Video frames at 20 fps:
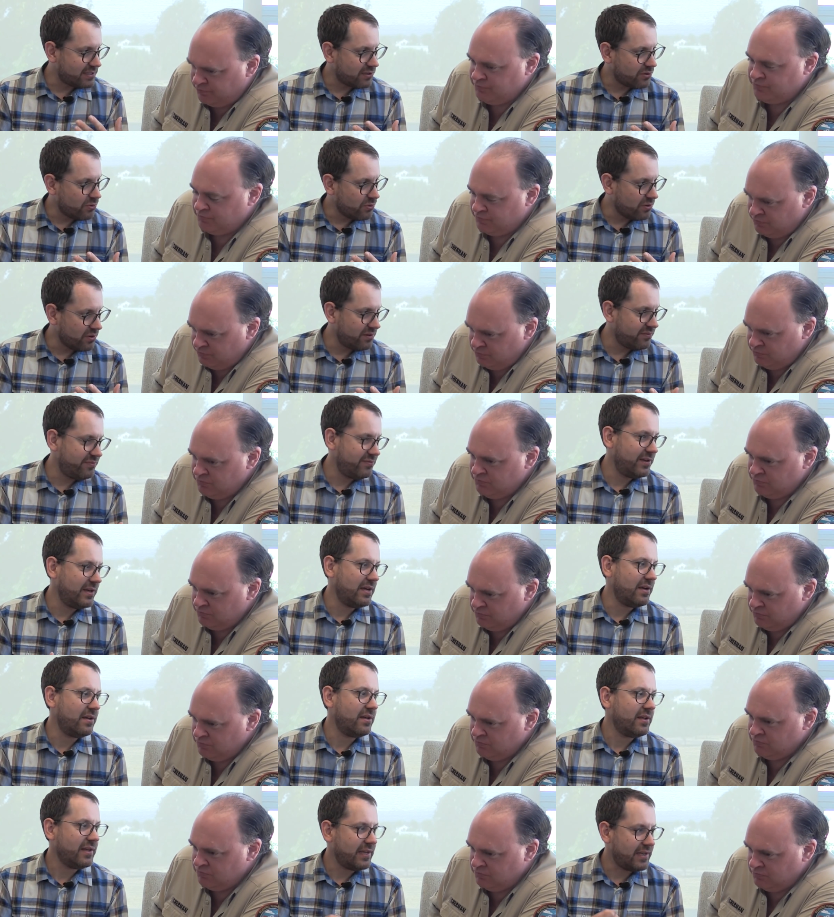Speaker 1: the
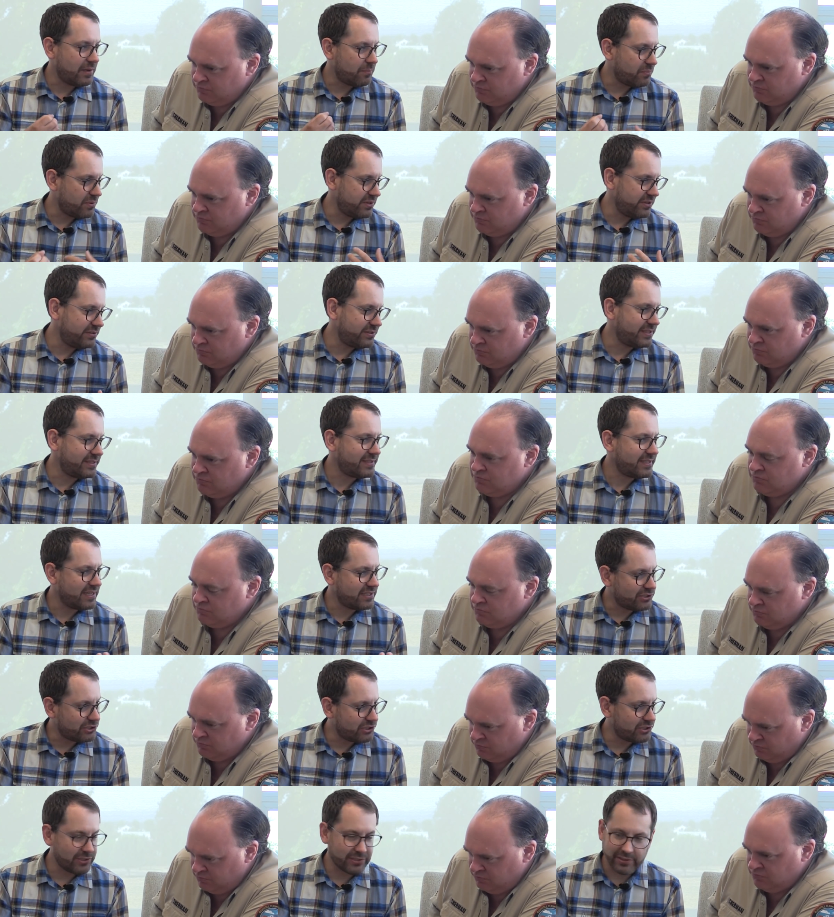chlorophyll, and it produces
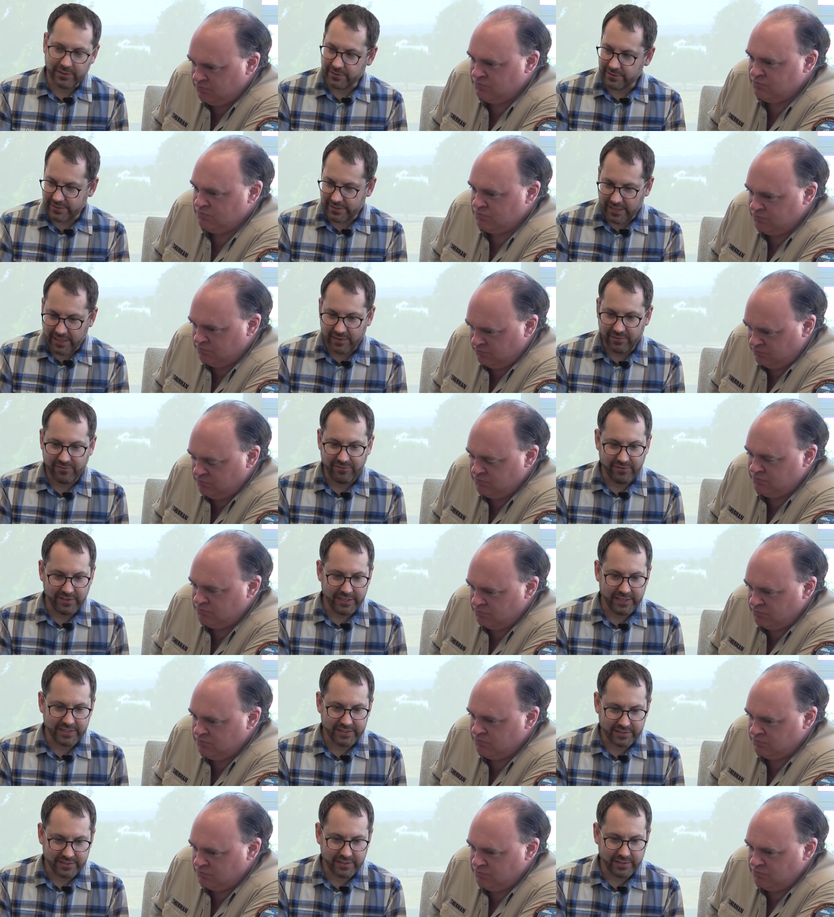then sugars that
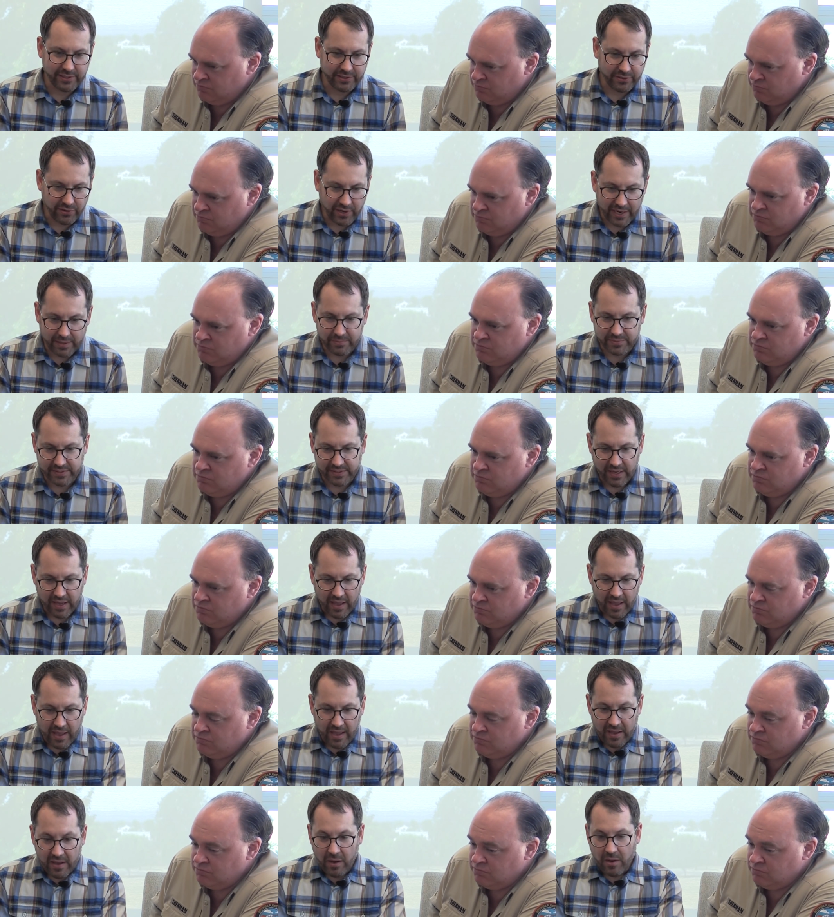feed into the grapes.
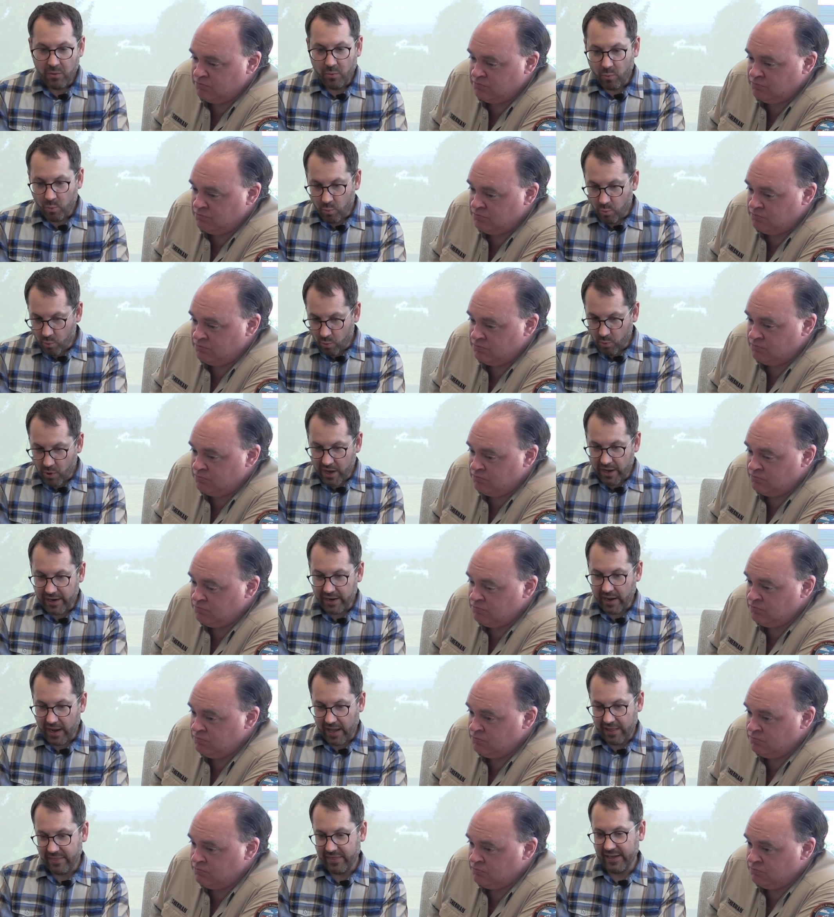That's right.
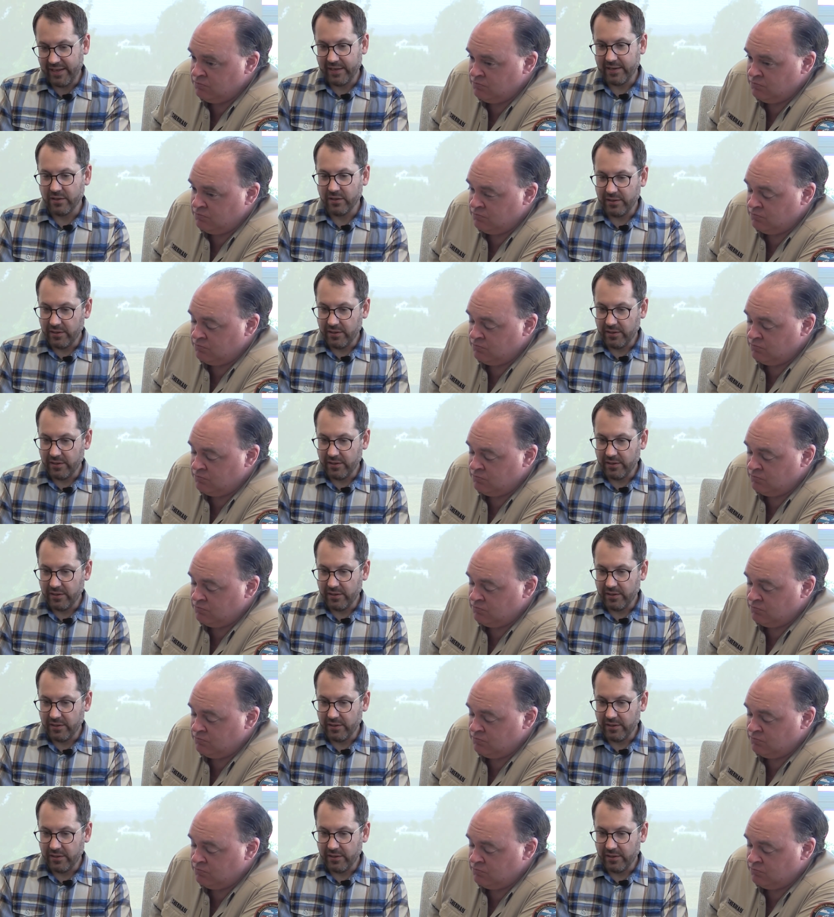What I think